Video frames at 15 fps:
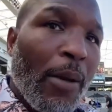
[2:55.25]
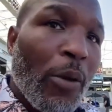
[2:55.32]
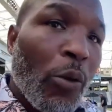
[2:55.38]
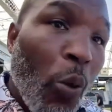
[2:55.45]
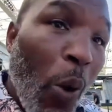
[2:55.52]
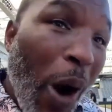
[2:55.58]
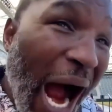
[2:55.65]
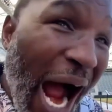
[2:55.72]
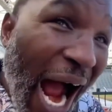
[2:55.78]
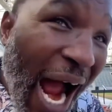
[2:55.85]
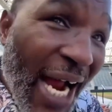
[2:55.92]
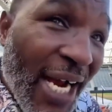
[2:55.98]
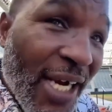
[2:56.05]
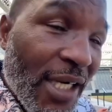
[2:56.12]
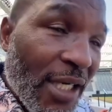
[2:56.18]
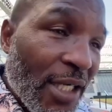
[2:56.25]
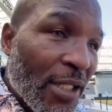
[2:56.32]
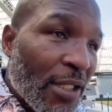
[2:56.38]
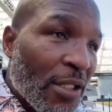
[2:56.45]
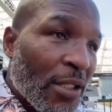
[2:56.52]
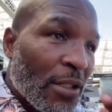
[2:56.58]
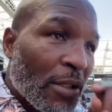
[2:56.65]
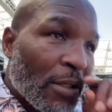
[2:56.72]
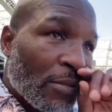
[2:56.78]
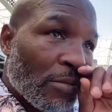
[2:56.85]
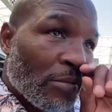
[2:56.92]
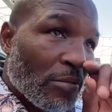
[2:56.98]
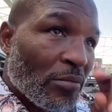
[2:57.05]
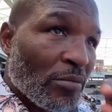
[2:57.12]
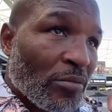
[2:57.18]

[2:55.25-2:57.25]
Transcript: far as credibility,